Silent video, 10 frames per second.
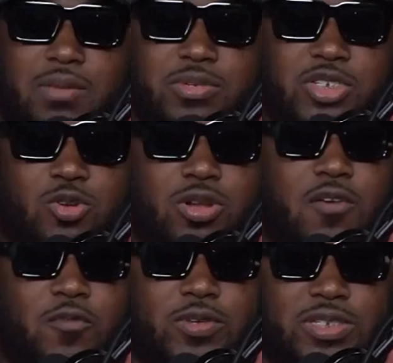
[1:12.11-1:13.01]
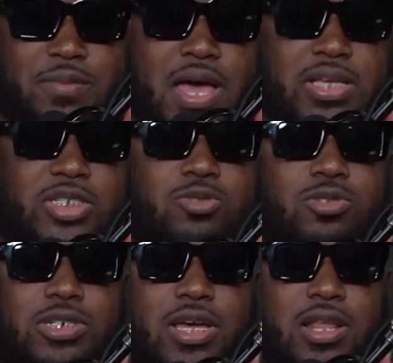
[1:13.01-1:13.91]
going to start off with some high school
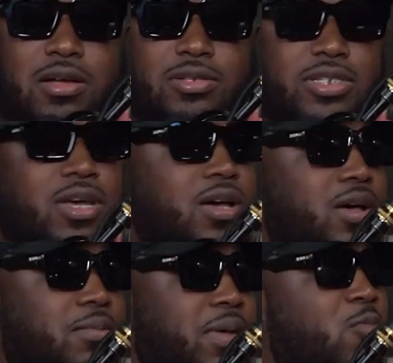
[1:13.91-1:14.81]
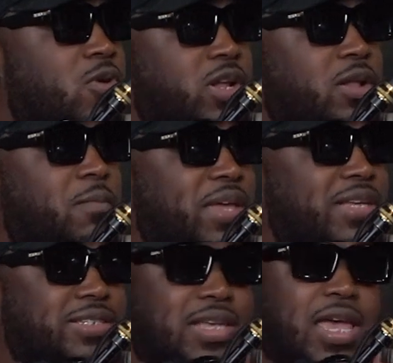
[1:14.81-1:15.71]
shout-outs. And one of the
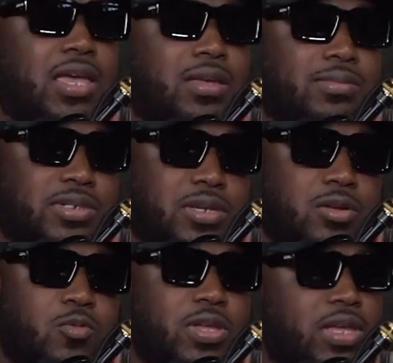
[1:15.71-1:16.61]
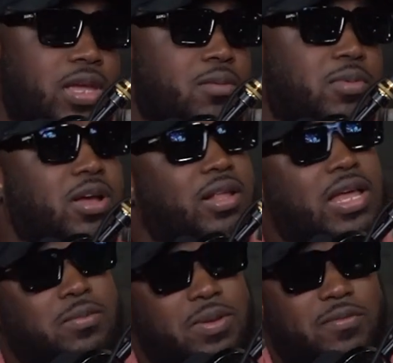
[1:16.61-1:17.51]
biggest games of the weekend, bro, a
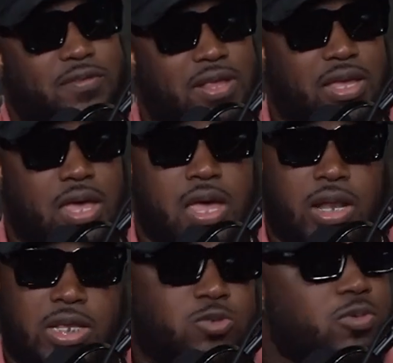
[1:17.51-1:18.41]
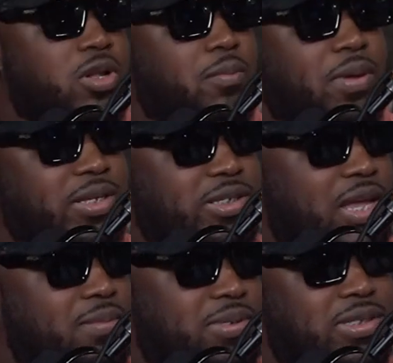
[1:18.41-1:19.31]
lot of people feel like this is one of the biggest
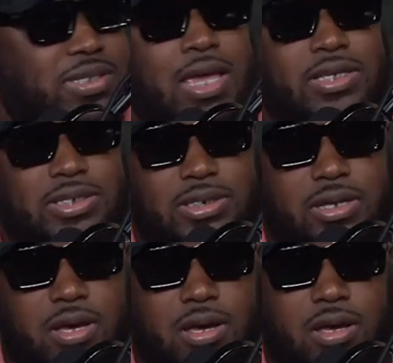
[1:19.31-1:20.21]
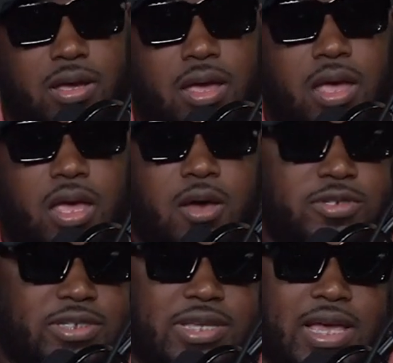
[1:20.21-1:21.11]
games in Texas. It
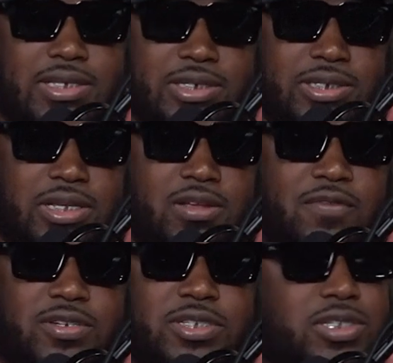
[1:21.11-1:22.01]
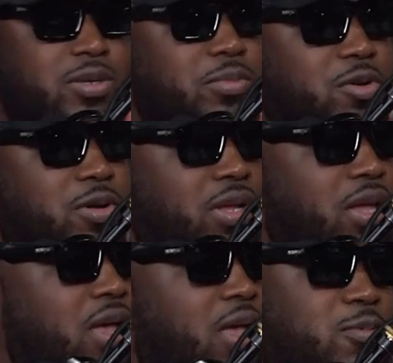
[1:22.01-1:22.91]
was a Tascasita versus Summer Creek.
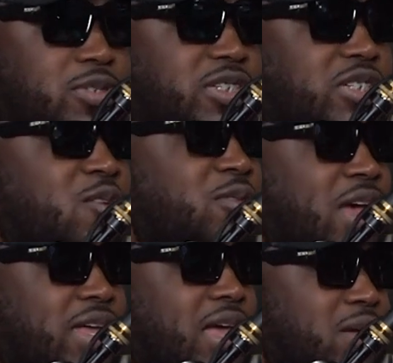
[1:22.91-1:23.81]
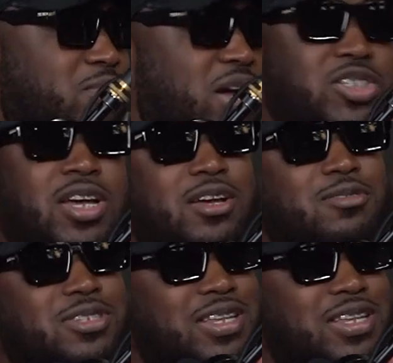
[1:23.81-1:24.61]
It was a sold-out game, bro. I tried to go to the